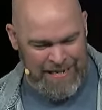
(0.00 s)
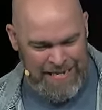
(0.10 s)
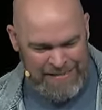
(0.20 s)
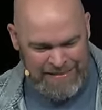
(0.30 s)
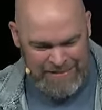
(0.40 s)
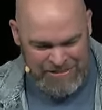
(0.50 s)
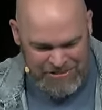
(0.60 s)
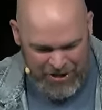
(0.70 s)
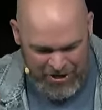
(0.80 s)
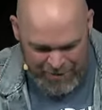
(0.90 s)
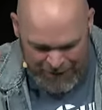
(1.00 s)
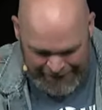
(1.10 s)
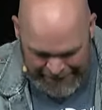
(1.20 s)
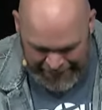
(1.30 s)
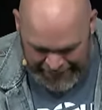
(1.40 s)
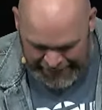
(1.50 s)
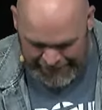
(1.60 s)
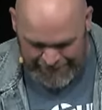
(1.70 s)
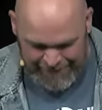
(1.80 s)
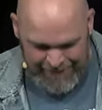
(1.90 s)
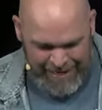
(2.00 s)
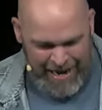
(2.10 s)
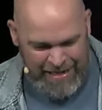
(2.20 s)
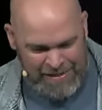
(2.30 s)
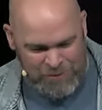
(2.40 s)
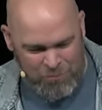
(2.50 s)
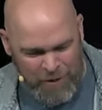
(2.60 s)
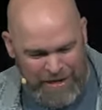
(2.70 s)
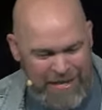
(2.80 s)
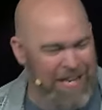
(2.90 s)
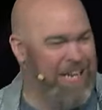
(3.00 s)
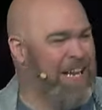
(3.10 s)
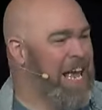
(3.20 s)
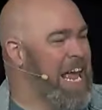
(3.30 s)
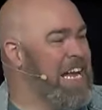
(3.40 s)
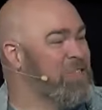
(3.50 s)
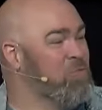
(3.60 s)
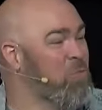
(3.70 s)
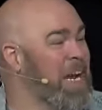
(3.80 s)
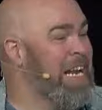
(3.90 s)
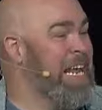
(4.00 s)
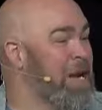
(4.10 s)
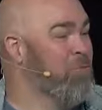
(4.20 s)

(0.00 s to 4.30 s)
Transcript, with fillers: he's the son of a king. And it's when he it's when he